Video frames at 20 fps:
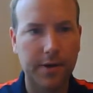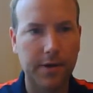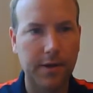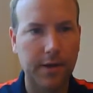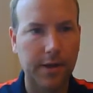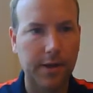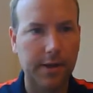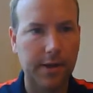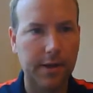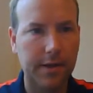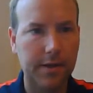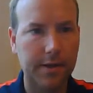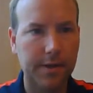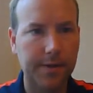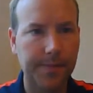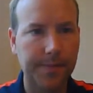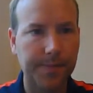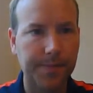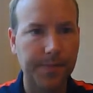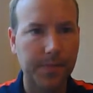like this.
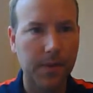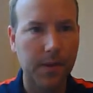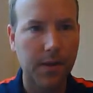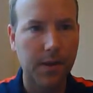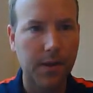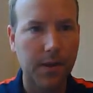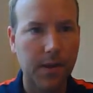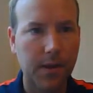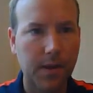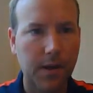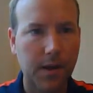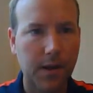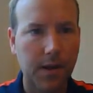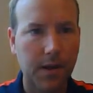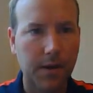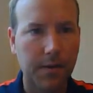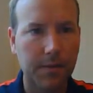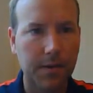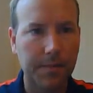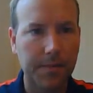
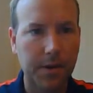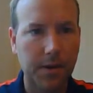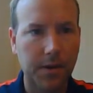Let me